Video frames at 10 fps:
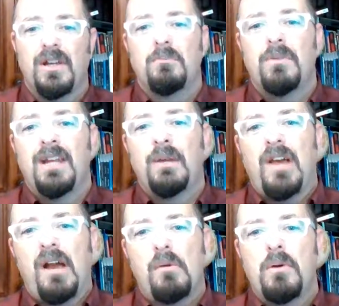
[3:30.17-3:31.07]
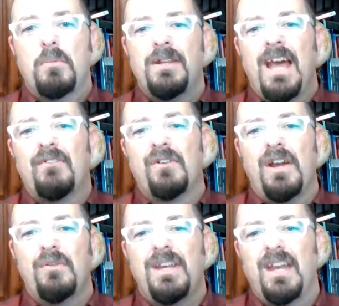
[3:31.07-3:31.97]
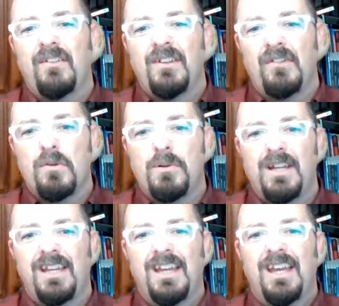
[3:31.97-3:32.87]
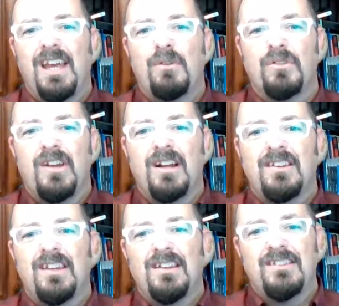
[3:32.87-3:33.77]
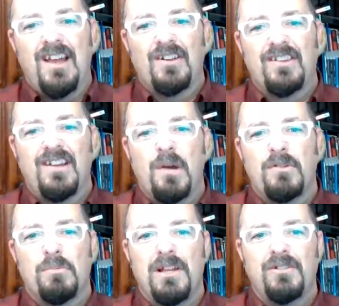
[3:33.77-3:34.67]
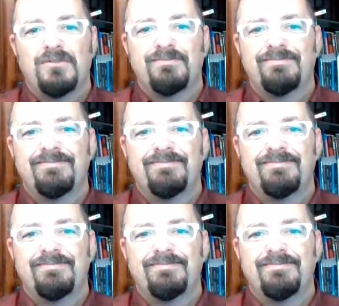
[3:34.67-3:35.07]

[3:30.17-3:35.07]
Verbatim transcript: My name's Ira Bowman. Have a great weekend, everybody, and we'll talk to you down in the comments below.